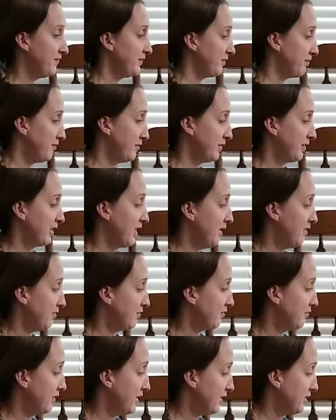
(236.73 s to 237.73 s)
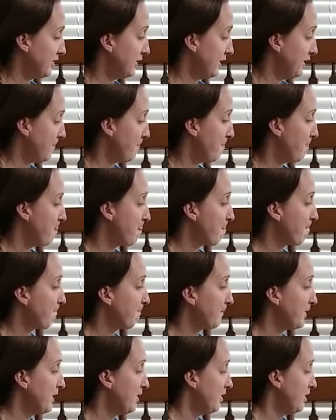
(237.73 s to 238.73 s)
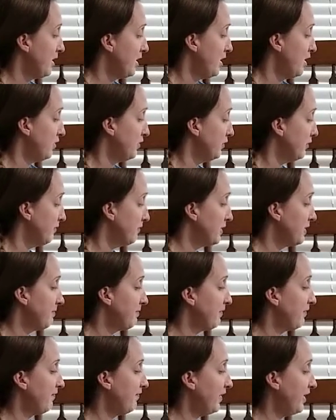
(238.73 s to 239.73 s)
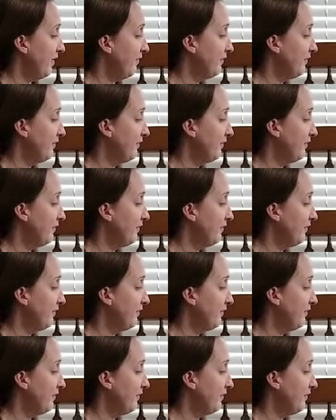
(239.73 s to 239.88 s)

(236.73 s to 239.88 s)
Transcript: to work out correctly. So I'm going to put 5